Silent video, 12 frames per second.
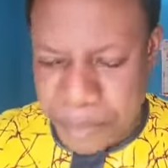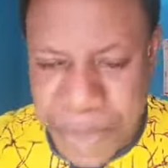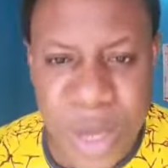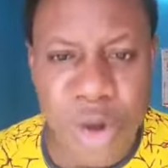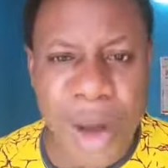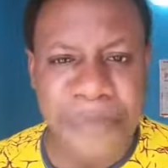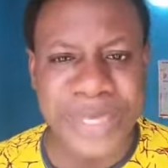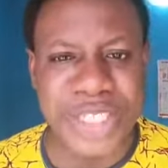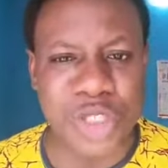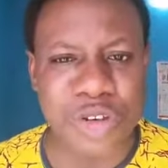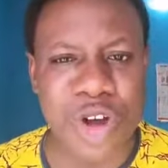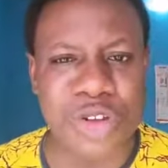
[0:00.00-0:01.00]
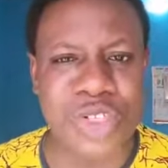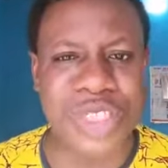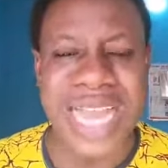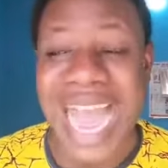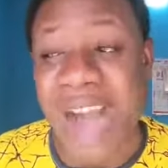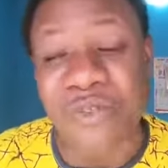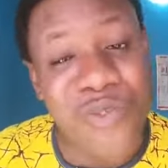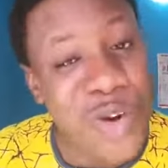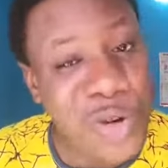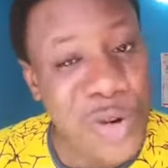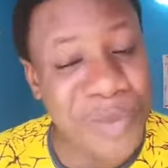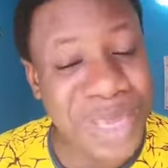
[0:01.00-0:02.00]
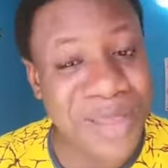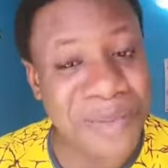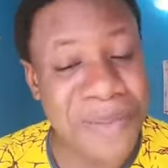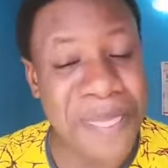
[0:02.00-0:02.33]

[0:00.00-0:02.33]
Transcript: pick up his cross and follow me.